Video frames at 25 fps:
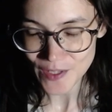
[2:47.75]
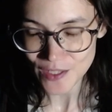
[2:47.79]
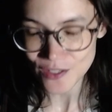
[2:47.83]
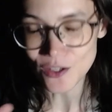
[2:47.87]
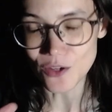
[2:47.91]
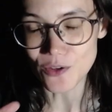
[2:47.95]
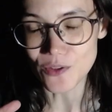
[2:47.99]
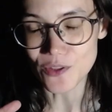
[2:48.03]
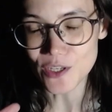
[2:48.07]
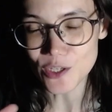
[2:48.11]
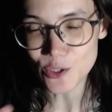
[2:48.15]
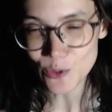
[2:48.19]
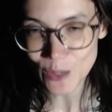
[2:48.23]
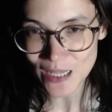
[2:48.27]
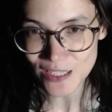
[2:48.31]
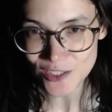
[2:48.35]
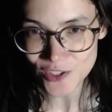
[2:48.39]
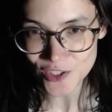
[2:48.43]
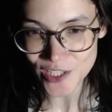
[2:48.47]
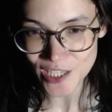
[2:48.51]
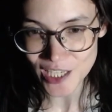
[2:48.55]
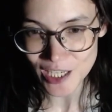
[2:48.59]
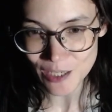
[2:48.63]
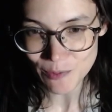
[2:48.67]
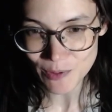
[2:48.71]
no, the
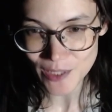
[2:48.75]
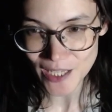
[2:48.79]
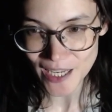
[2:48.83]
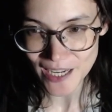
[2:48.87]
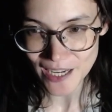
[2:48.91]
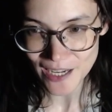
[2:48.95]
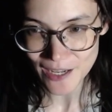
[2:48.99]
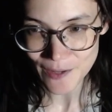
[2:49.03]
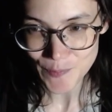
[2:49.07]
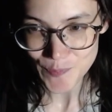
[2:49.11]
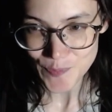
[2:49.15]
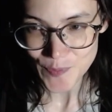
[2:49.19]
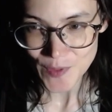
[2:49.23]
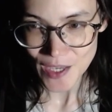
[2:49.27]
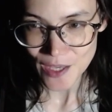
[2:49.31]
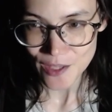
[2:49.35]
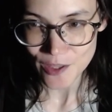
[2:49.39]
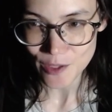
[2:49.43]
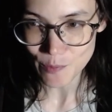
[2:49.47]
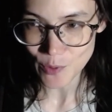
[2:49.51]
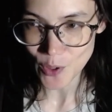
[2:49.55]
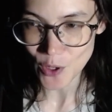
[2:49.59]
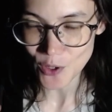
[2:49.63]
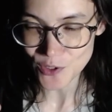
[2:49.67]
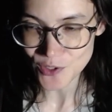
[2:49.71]
UHD player,
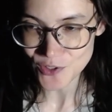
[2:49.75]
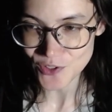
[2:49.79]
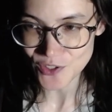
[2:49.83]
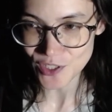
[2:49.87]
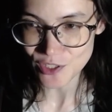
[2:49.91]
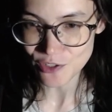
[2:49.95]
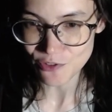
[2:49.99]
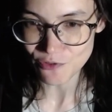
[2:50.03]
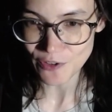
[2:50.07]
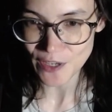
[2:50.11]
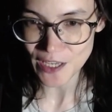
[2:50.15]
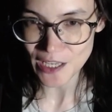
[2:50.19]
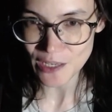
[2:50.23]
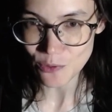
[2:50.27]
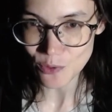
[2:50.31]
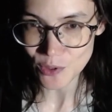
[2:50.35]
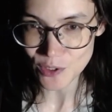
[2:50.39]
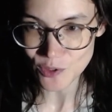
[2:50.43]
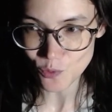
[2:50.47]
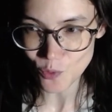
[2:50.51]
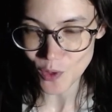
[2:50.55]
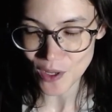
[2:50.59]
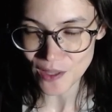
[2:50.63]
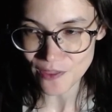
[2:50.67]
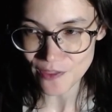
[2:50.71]
the postage fee
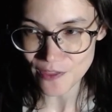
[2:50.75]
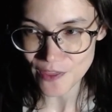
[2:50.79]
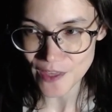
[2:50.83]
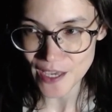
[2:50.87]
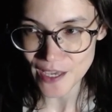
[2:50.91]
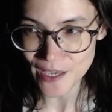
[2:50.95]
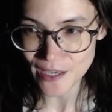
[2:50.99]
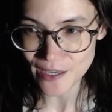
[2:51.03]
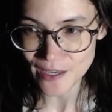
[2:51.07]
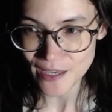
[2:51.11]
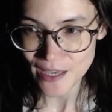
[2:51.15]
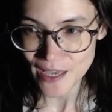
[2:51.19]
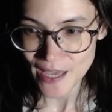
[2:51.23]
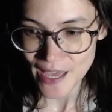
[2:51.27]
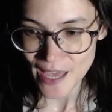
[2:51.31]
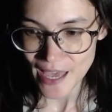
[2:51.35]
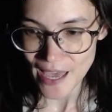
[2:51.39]
was one thing,